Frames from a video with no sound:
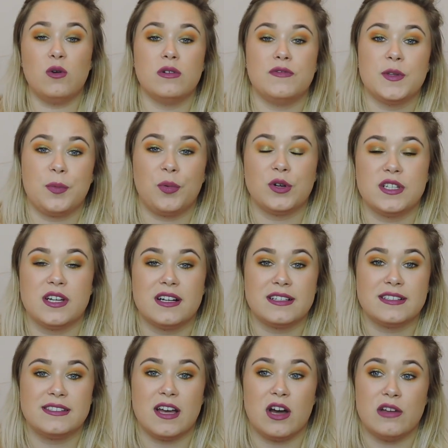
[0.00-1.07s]
all of the
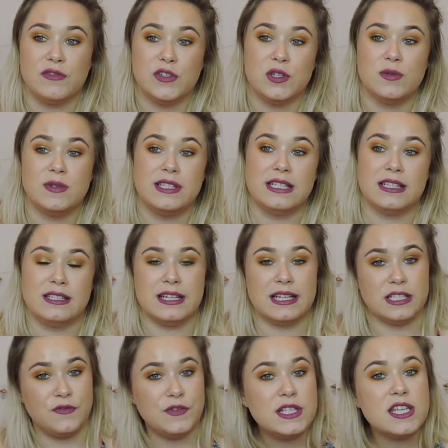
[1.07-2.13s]
products that I've used in
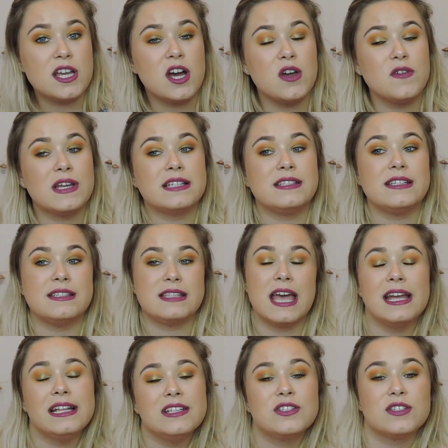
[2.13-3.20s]
today's video. That is the
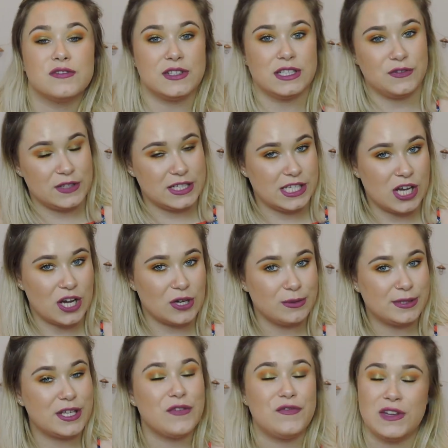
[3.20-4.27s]
end of this video.
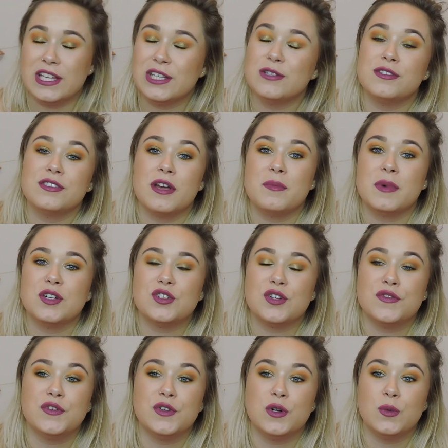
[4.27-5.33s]
So thank you so much
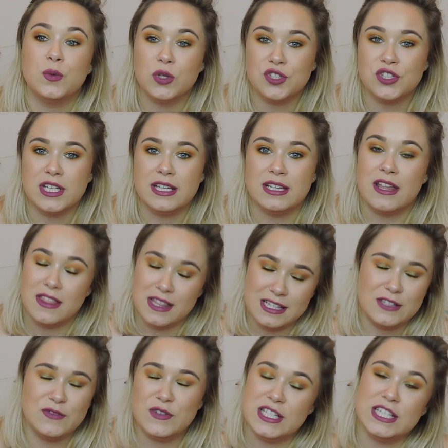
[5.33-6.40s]
for watching
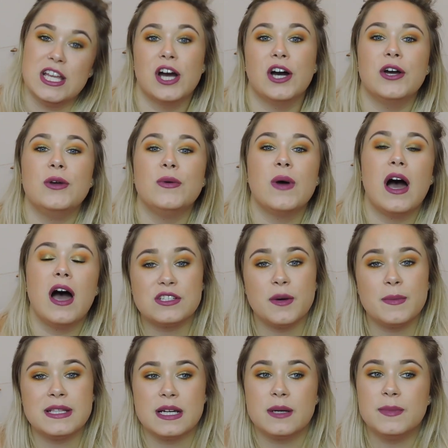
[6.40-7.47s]
this video. Please
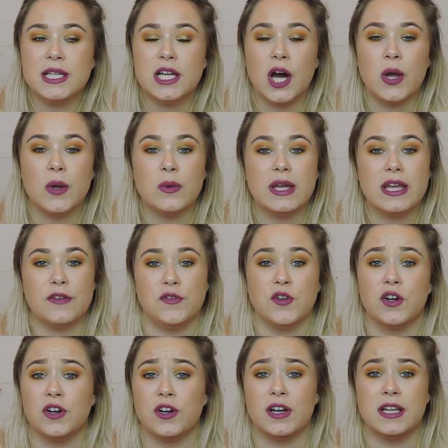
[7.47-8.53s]
comment down below if
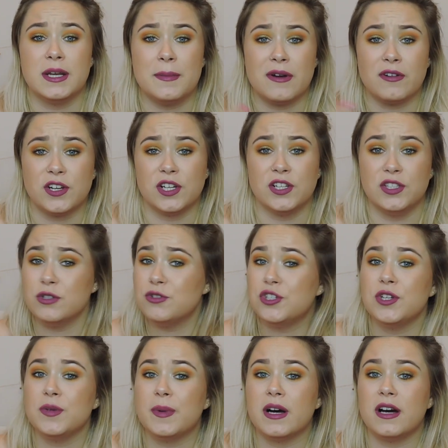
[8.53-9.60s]
you're an American
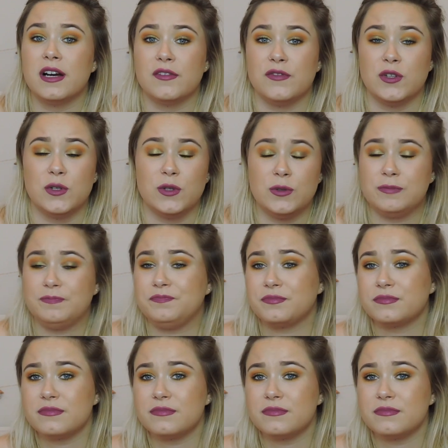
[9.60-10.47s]
YouTuber, if you